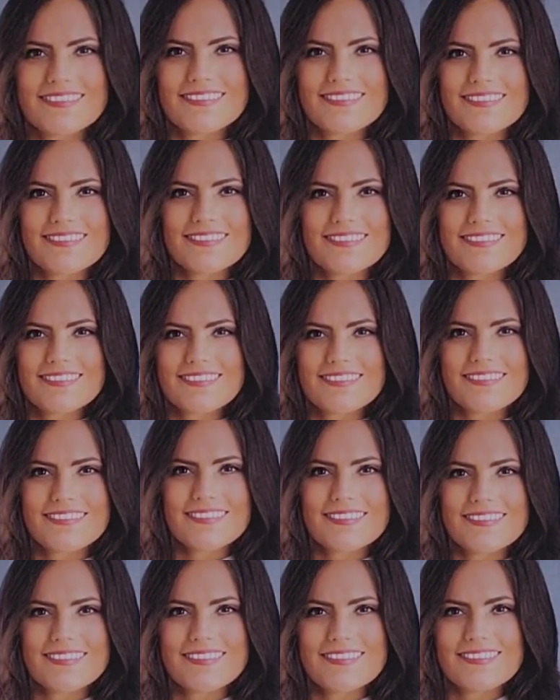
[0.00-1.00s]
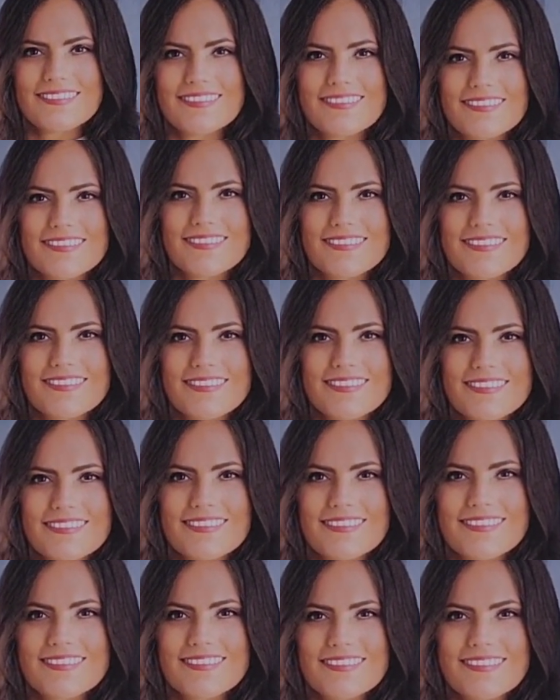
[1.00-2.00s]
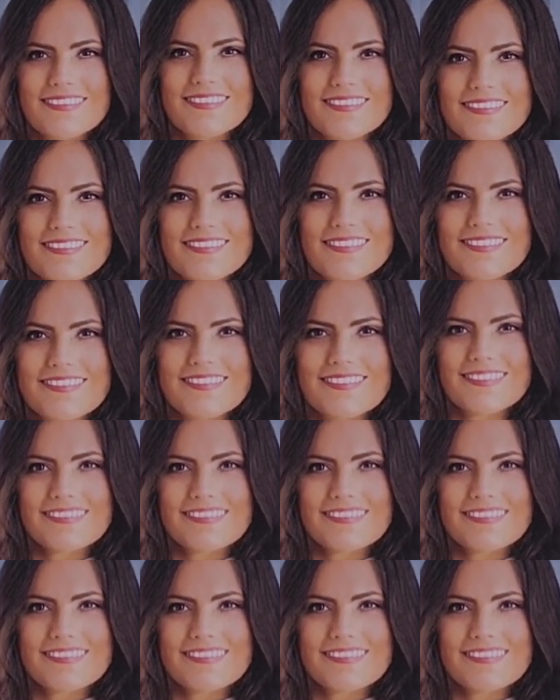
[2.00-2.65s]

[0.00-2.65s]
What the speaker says: This is a picture from the